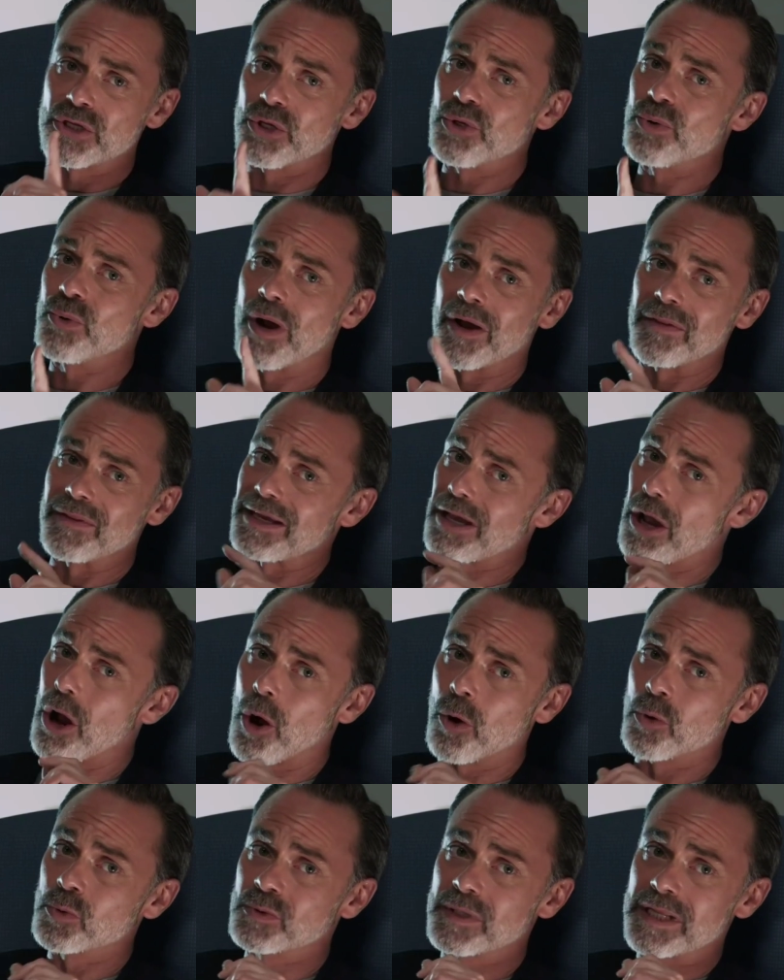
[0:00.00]
You are the
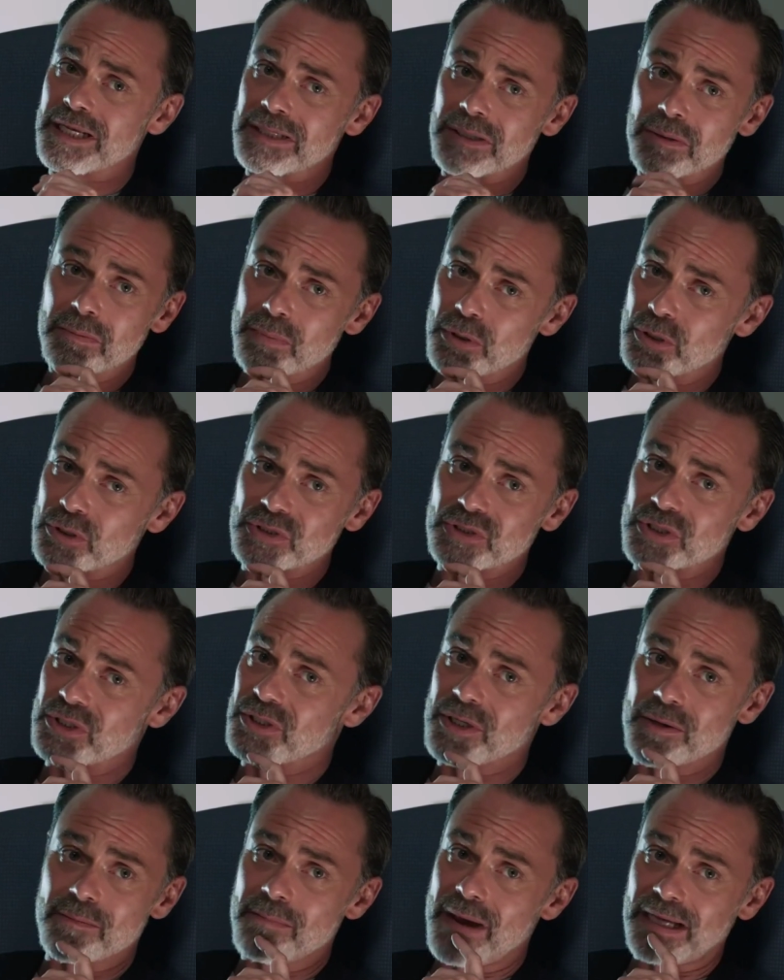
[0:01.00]
only
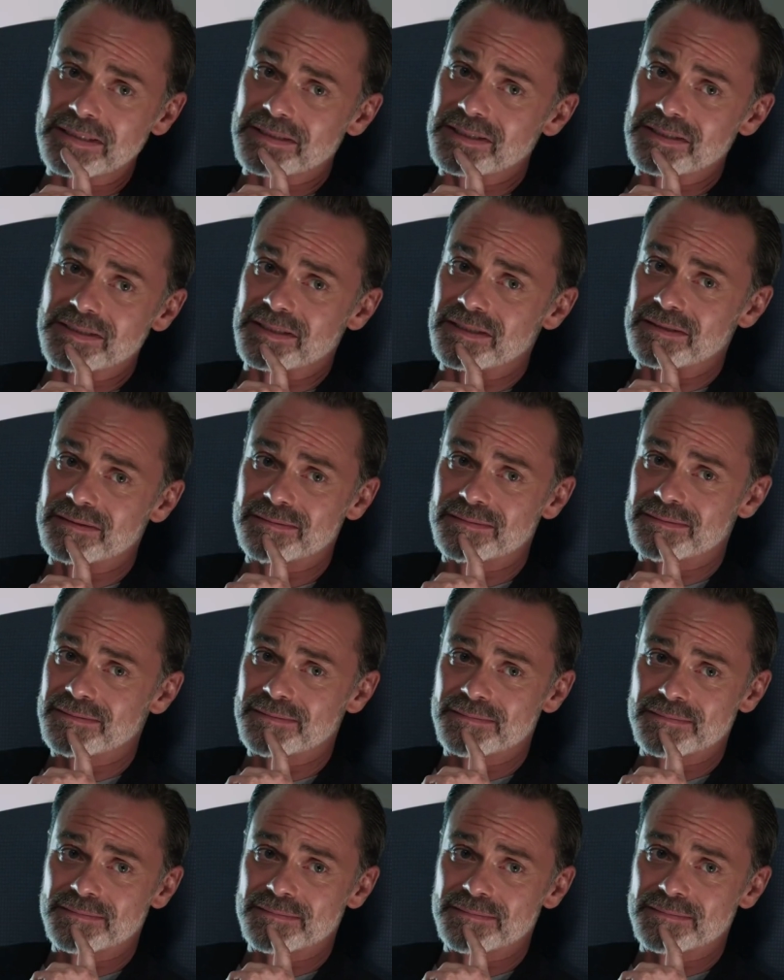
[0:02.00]
person that matters.